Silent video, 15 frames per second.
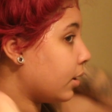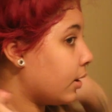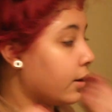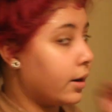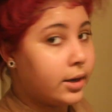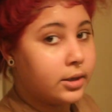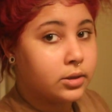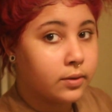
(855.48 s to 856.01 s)
All
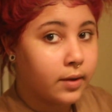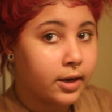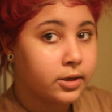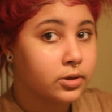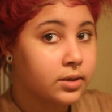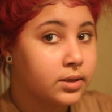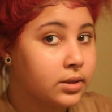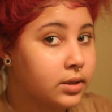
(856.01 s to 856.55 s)
right, so
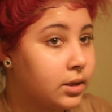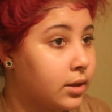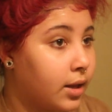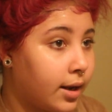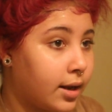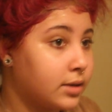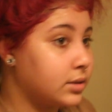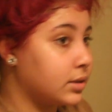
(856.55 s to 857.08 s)
as you can see,
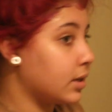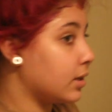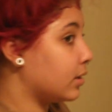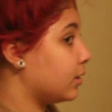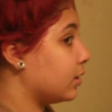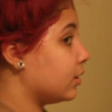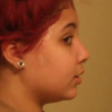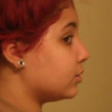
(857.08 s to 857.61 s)
like I
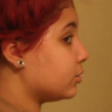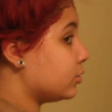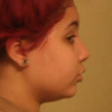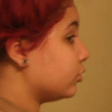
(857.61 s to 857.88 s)
said, it's